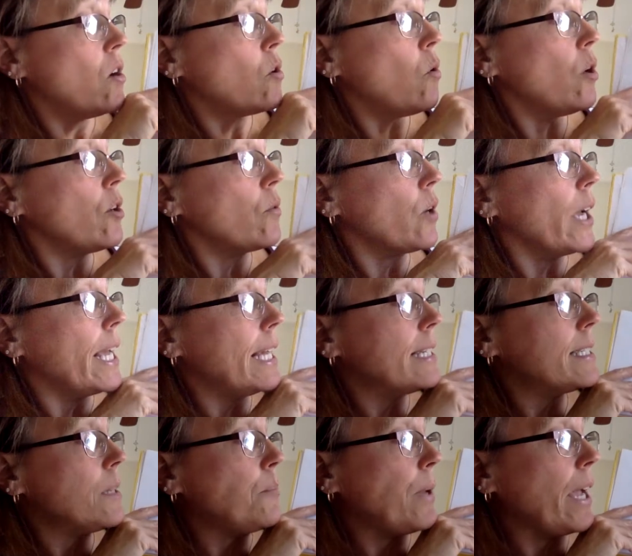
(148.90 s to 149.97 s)
Corduroy
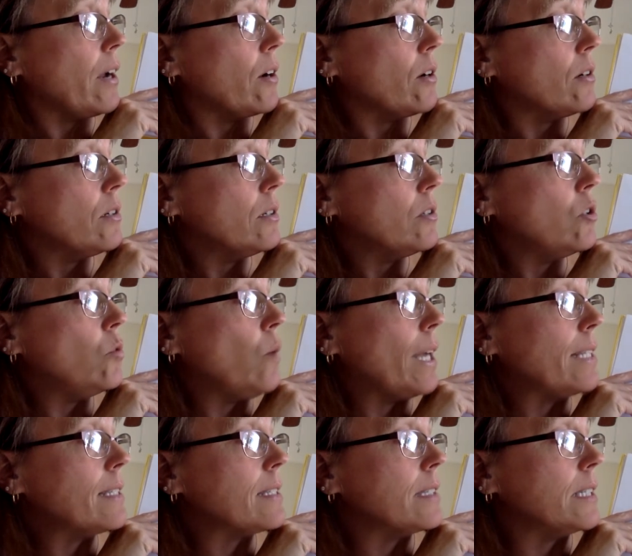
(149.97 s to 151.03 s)
is a bear who
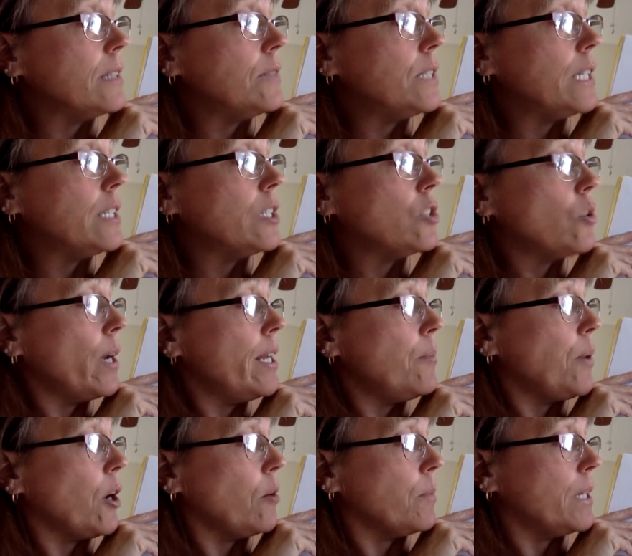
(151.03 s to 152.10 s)
once lived in the toy
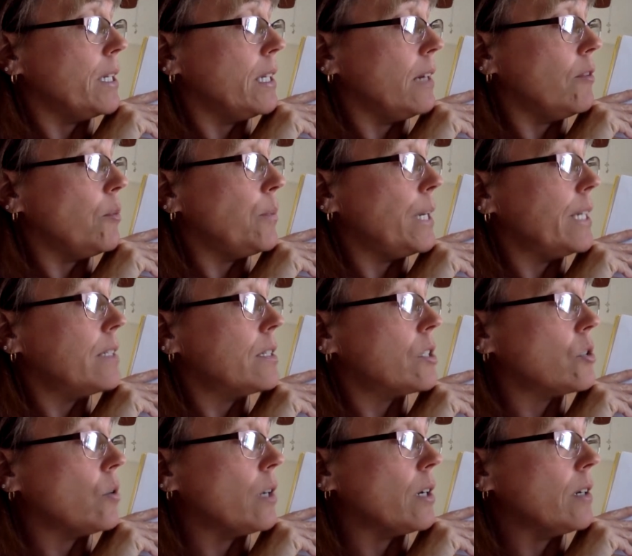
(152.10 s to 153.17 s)
department of a big
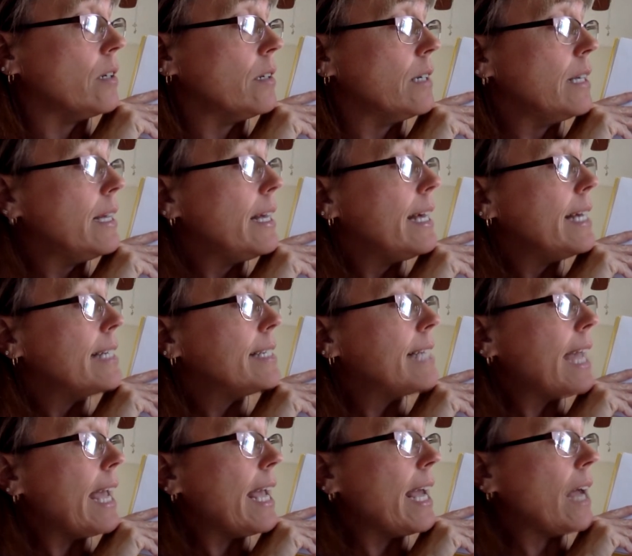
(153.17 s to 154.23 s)
store.
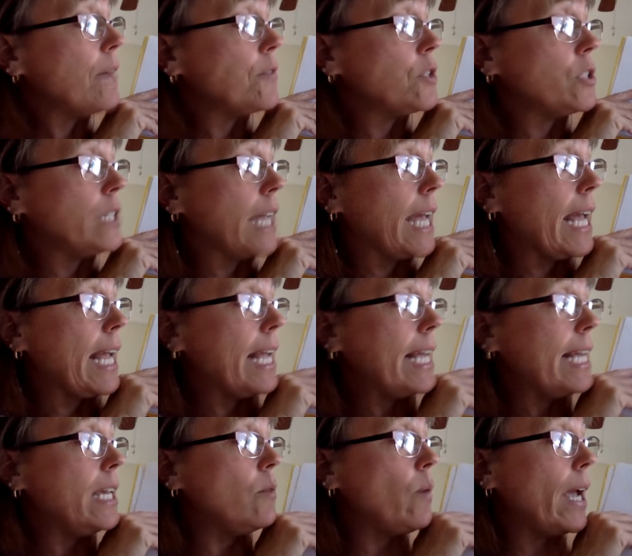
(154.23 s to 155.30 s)
Day after day,
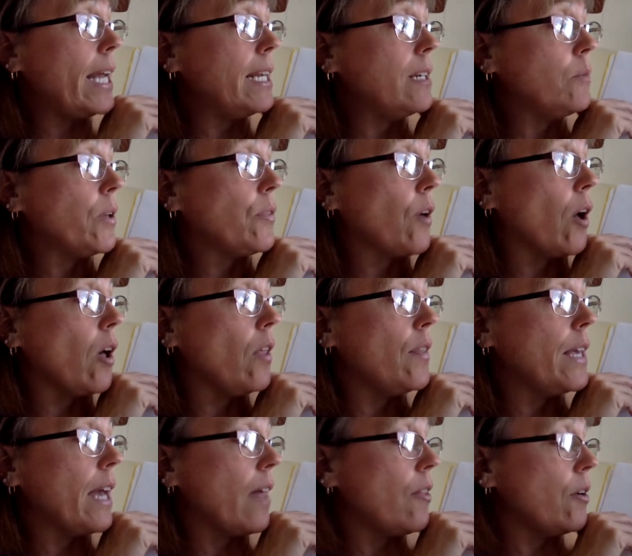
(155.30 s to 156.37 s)
he waited with all
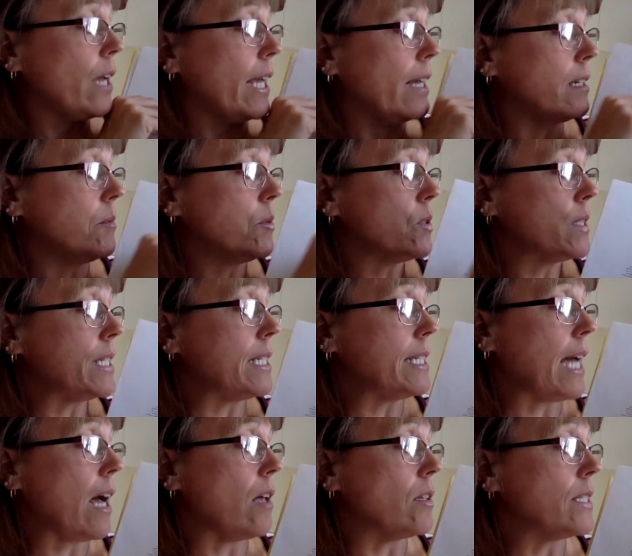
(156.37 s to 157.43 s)
the other animals and
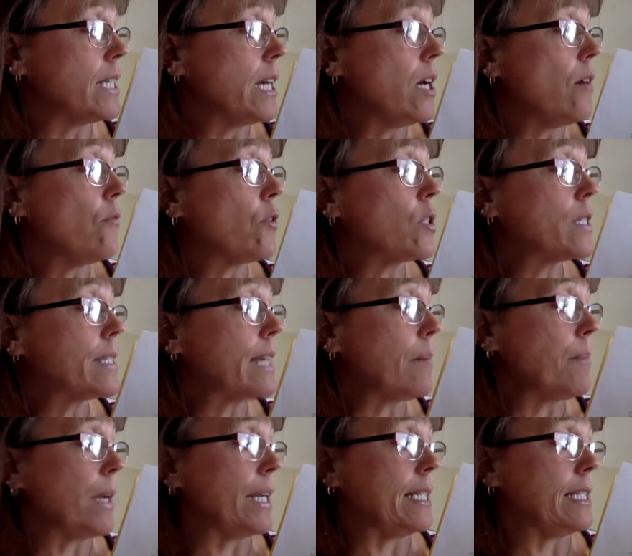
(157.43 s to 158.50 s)
dolls for
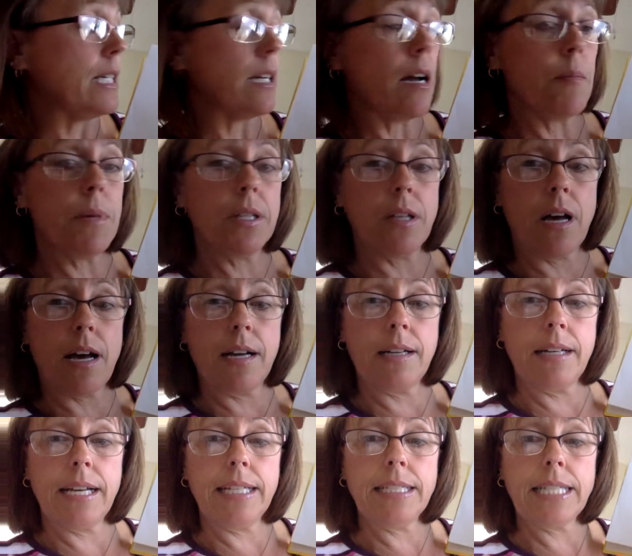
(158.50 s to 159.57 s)
somebody to come along
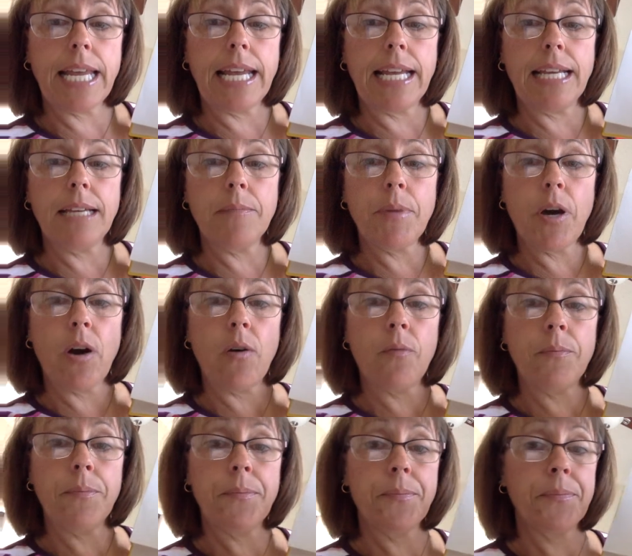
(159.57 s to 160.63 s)
and take him home.